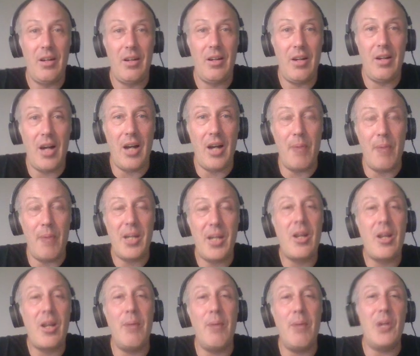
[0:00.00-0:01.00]
I'm going to come
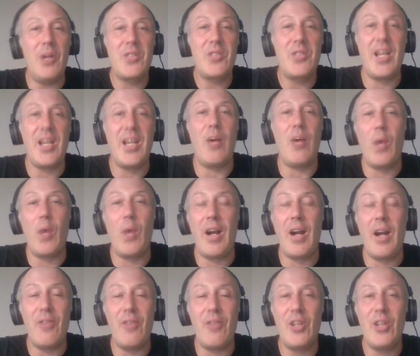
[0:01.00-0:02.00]
out to wherever
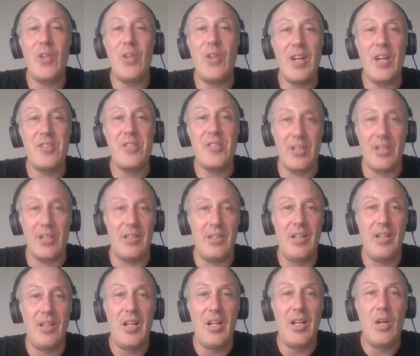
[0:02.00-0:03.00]
you guys are.
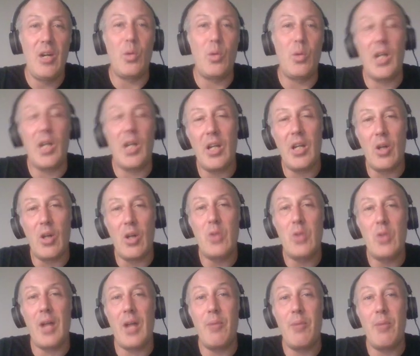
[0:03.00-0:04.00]
We're going to go, to, I'm
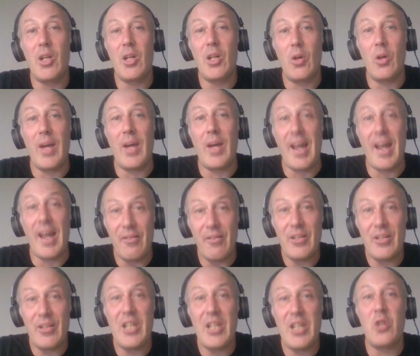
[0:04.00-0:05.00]
going to go to every
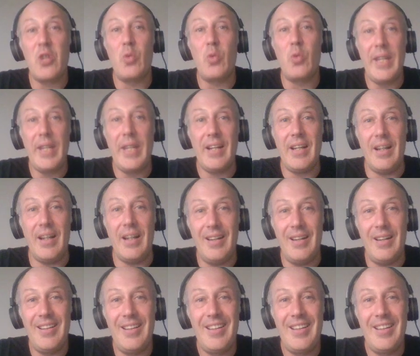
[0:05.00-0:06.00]
arena
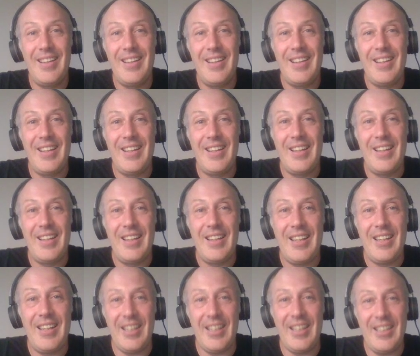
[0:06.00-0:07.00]

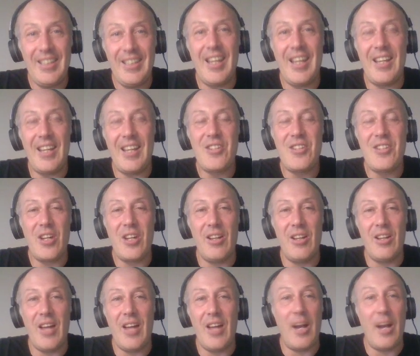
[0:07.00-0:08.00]
in the NHL,
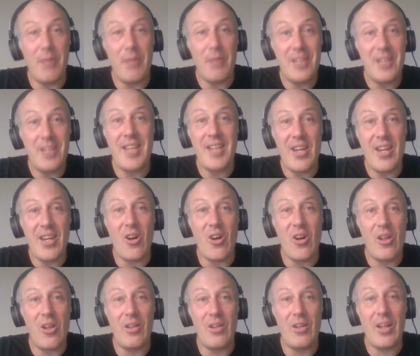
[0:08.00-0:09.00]
and I'm going to take all
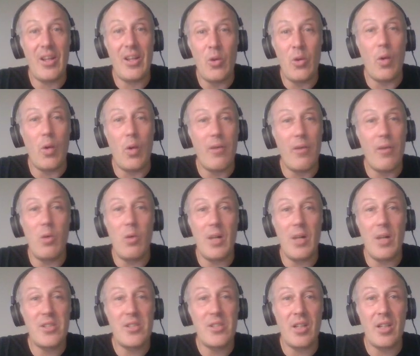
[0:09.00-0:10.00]
whoever wants
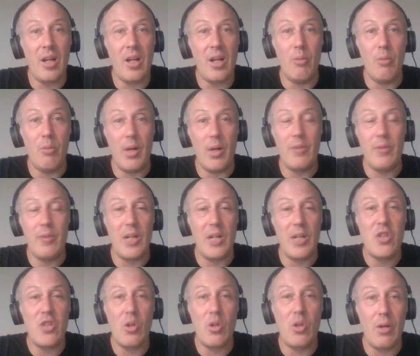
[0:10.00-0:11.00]
to come whenever I
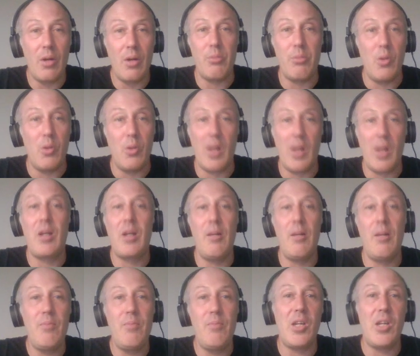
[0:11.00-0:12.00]
show up. You want to come?
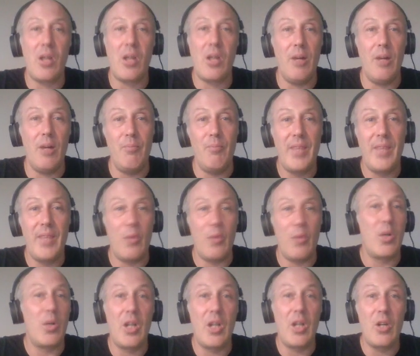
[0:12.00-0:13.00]
You come. And we're going
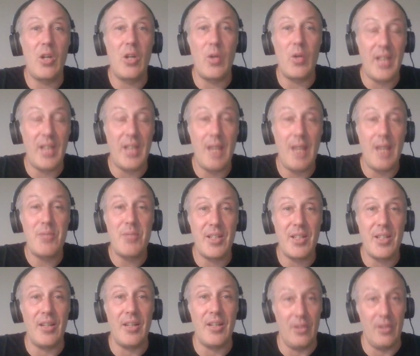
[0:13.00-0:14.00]
to go to games together.